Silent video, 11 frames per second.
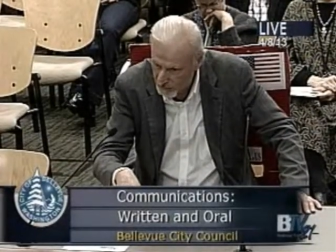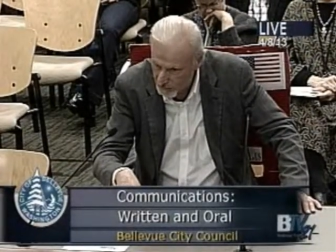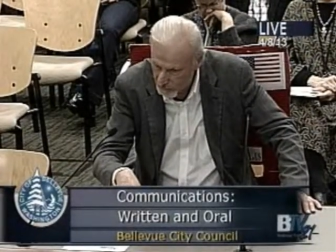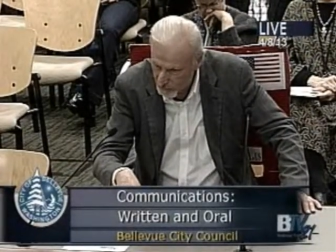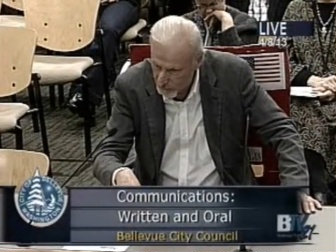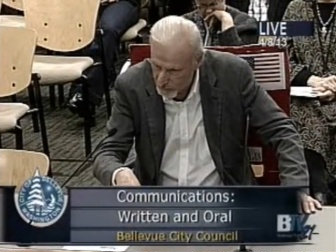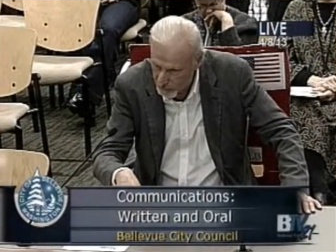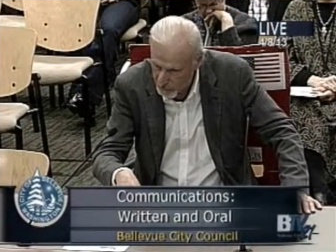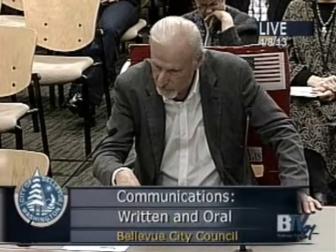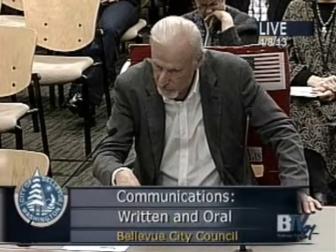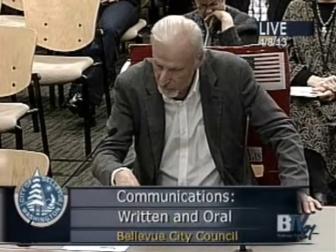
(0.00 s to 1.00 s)
You know what it
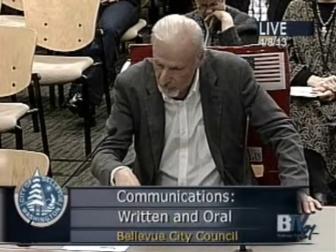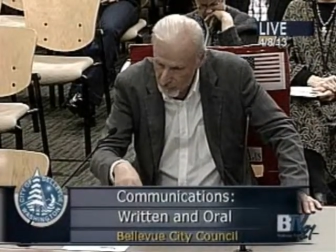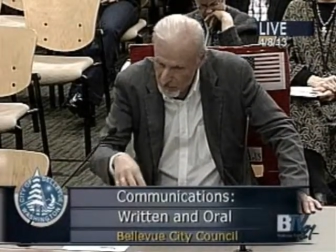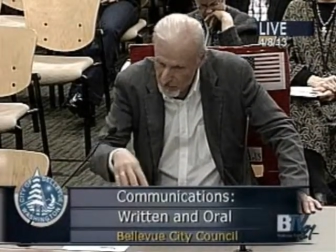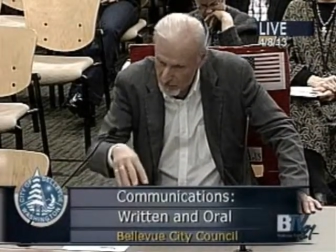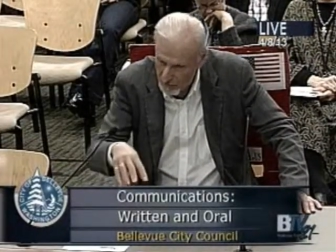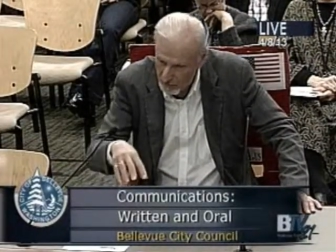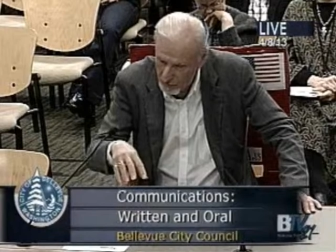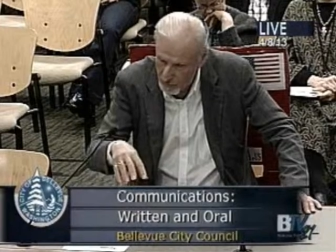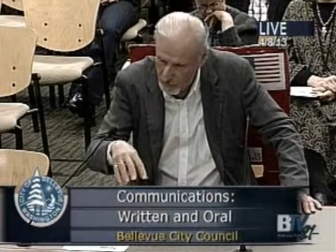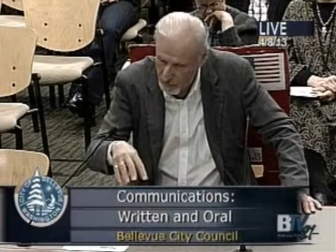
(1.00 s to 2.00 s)
means? Meeting
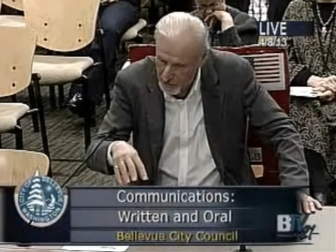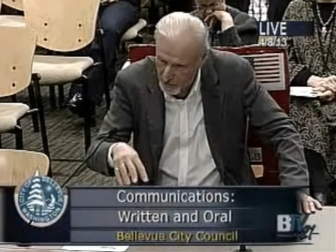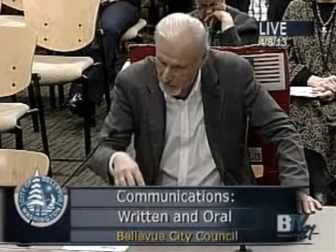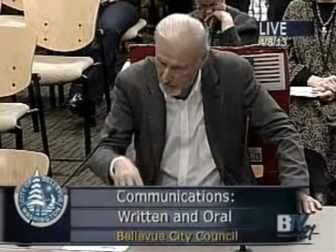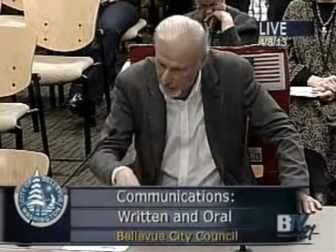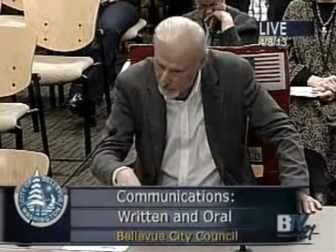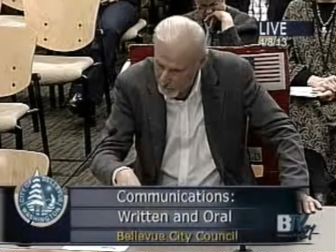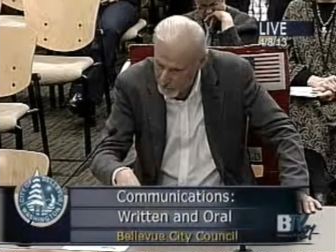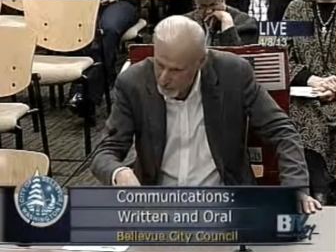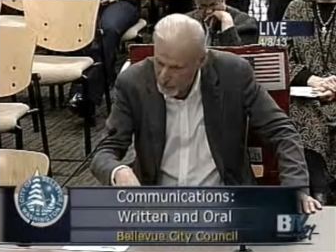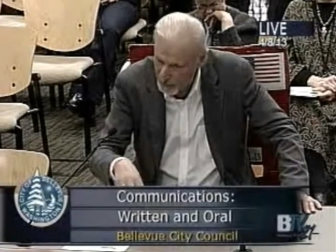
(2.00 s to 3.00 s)
approximately
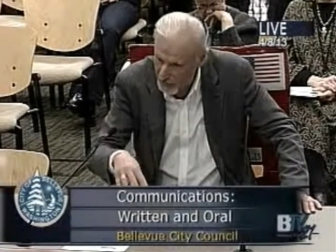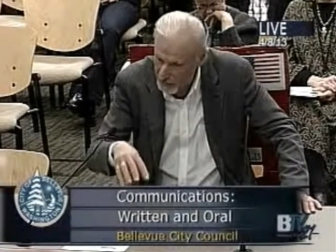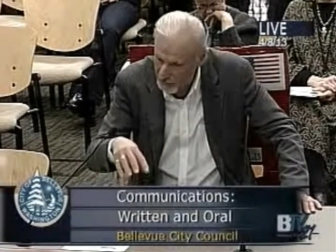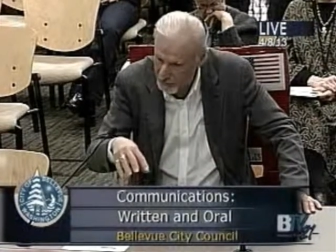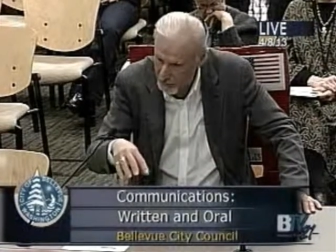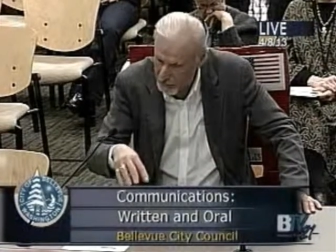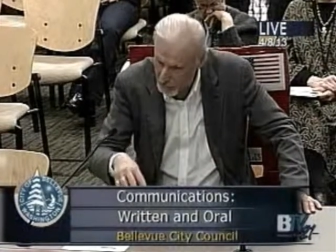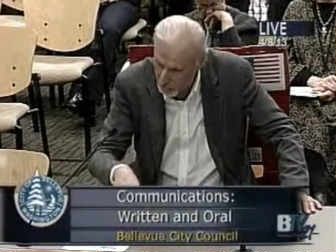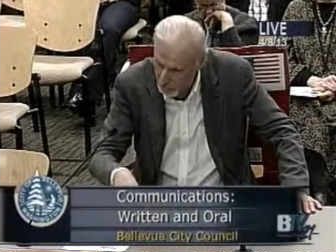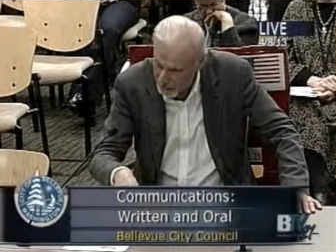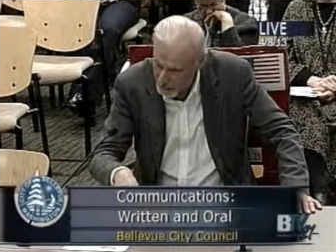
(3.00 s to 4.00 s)
every day, sometimes
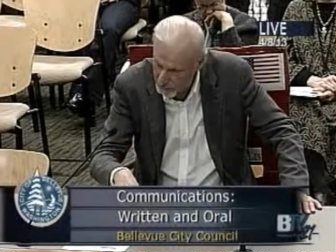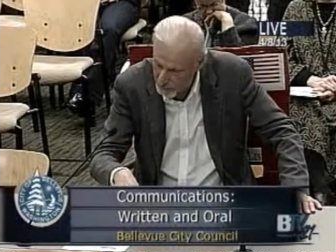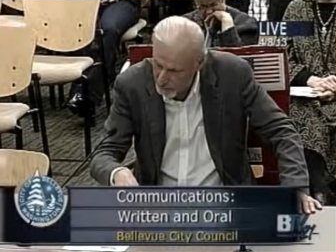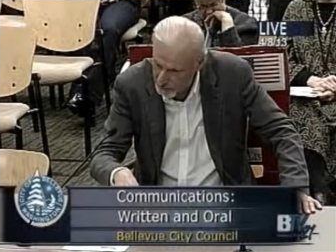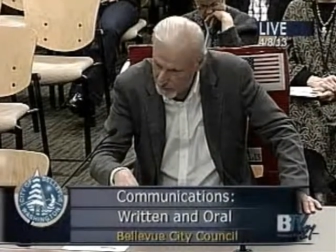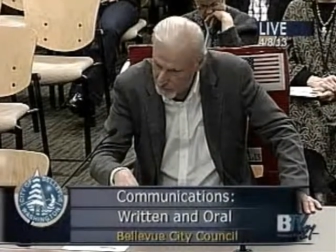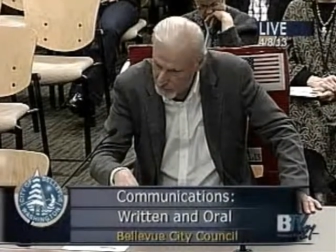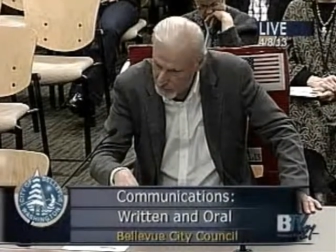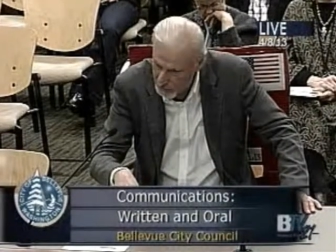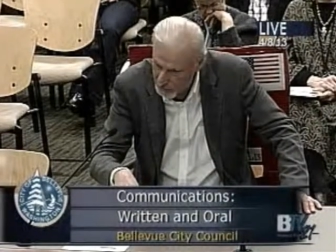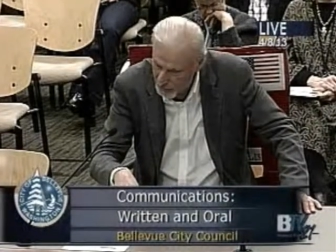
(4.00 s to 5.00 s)
twice per day
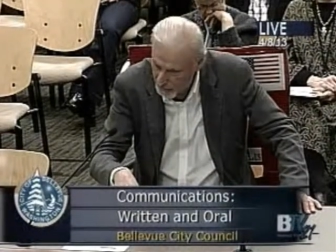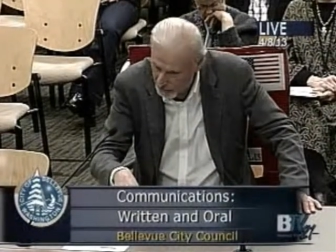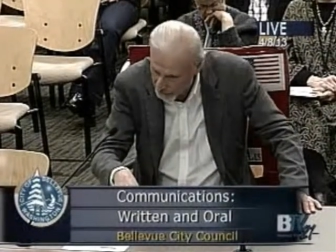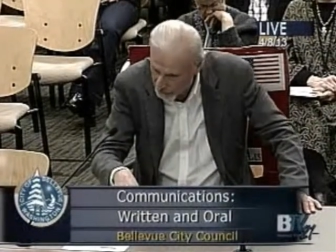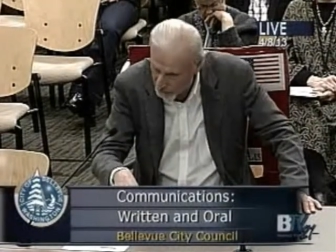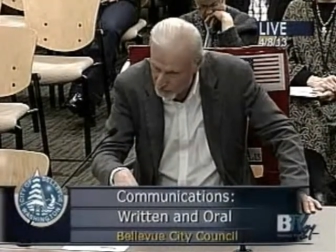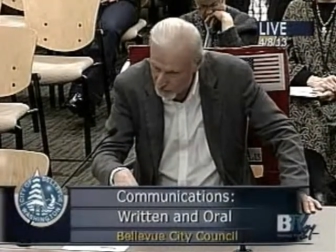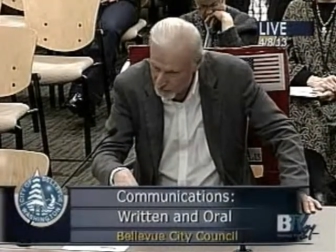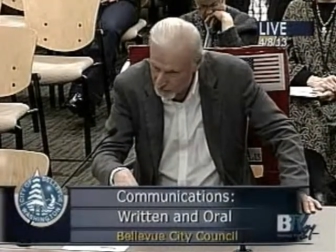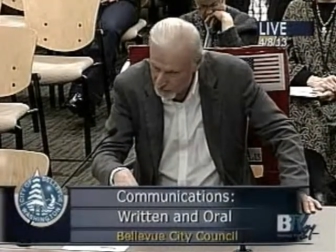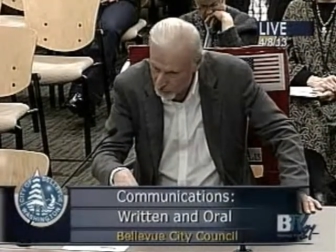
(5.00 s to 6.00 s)
meeting in King
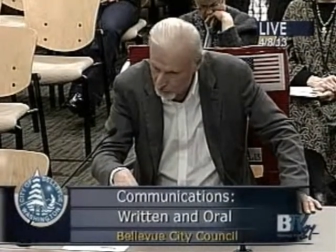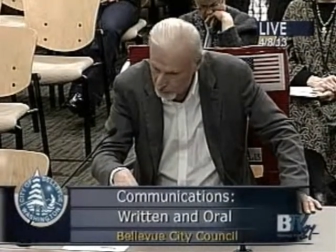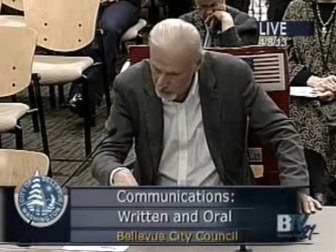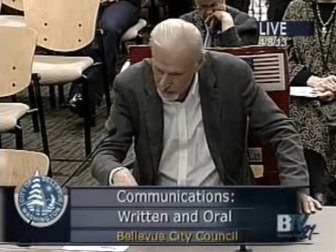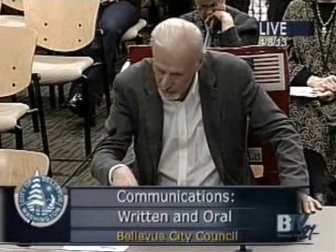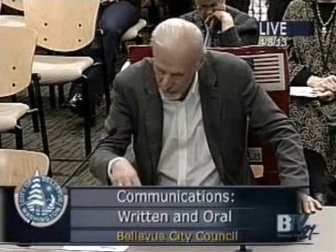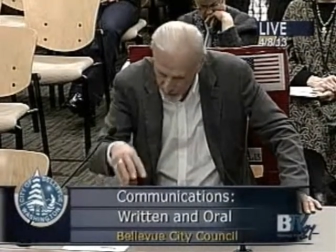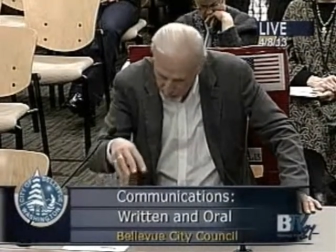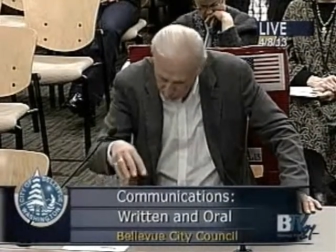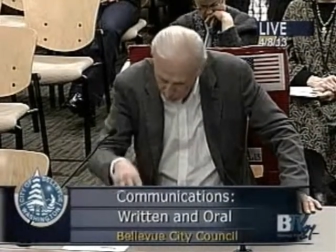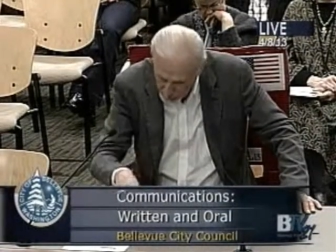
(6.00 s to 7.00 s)
County Council,
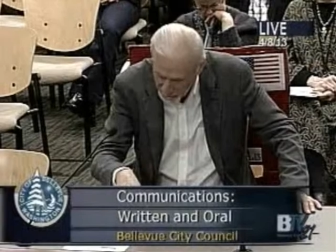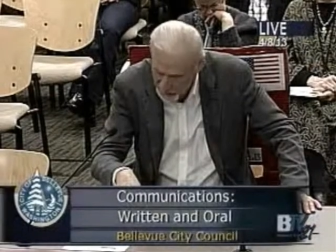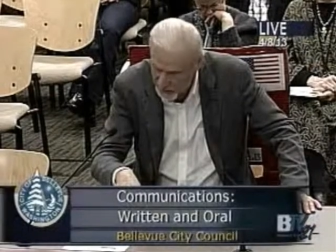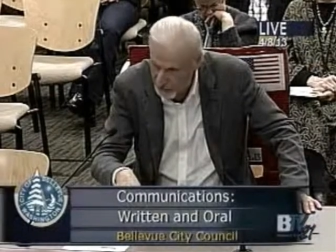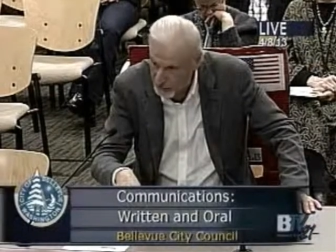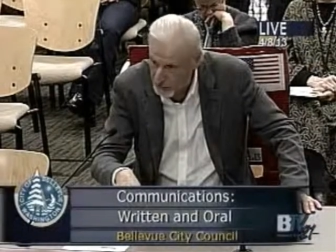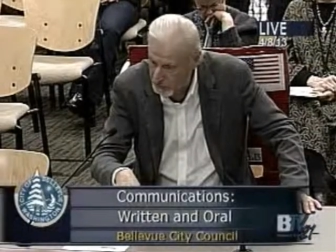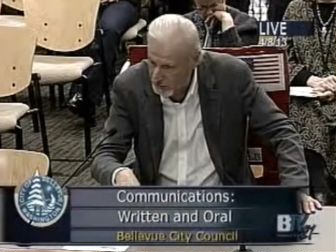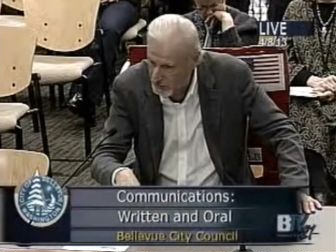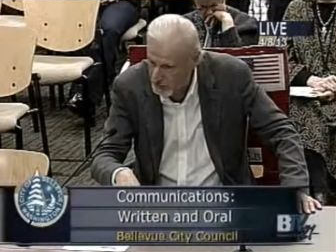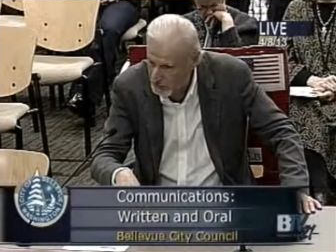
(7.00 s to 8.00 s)
and nobody can
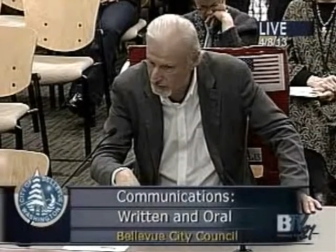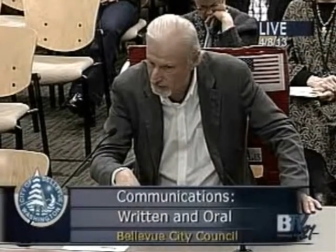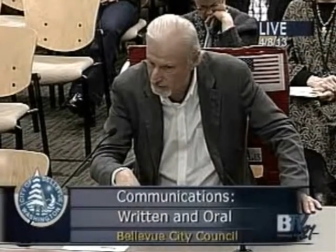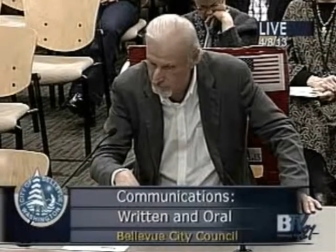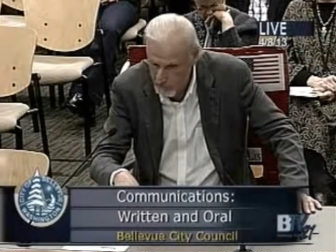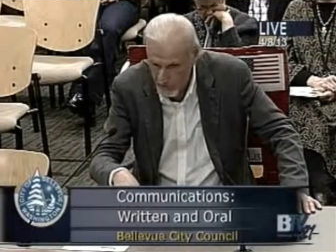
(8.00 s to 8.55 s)
speak in this.